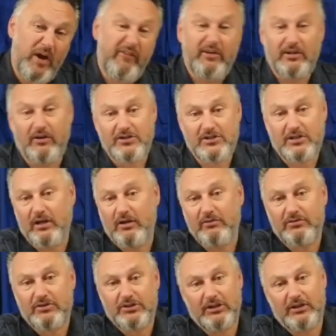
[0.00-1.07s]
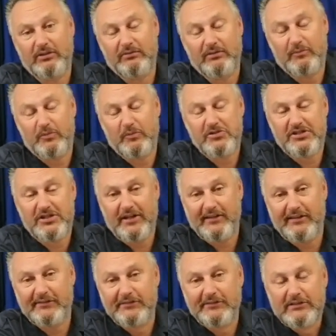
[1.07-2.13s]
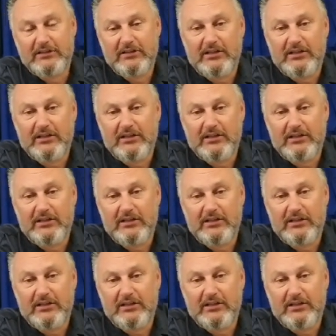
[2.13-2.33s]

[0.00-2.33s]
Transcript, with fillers: wearing nice clothes, so they were staying in.